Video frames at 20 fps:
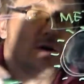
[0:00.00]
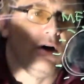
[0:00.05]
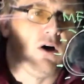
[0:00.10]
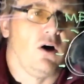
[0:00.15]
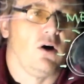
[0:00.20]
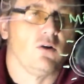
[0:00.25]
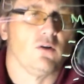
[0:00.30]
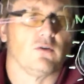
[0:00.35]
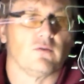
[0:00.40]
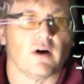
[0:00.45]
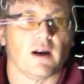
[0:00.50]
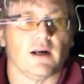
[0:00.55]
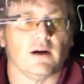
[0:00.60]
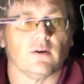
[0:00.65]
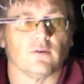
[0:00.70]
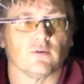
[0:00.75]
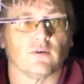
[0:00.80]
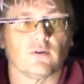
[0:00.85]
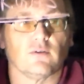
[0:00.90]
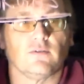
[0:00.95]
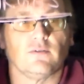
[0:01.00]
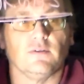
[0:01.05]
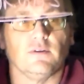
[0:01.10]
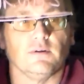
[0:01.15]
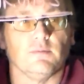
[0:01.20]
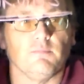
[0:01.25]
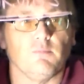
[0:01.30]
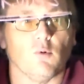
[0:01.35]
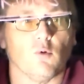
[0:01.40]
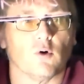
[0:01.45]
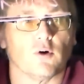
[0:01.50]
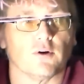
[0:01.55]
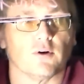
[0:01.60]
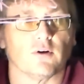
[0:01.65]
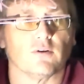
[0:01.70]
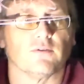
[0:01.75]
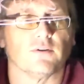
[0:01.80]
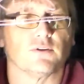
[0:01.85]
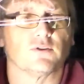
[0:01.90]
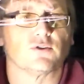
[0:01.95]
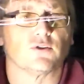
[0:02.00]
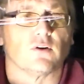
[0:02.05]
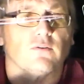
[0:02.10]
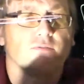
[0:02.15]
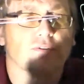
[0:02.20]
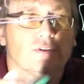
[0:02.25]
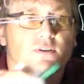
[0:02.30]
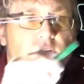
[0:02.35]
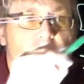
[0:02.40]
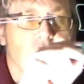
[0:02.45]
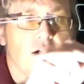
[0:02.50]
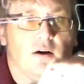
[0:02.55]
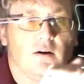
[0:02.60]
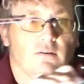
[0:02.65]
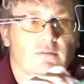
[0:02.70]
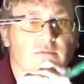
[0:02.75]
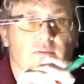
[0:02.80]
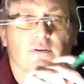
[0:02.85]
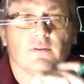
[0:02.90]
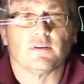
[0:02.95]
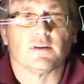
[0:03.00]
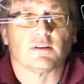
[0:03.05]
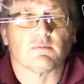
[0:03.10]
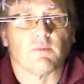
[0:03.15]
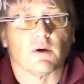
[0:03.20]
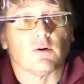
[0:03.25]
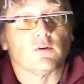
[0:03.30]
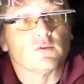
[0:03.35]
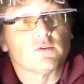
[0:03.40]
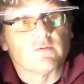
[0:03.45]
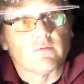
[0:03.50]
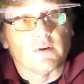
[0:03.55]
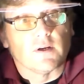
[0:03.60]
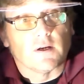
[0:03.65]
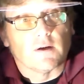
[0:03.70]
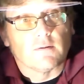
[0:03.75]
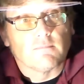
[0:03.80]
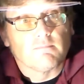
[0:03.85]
all around the border, the surface of this metal sphere.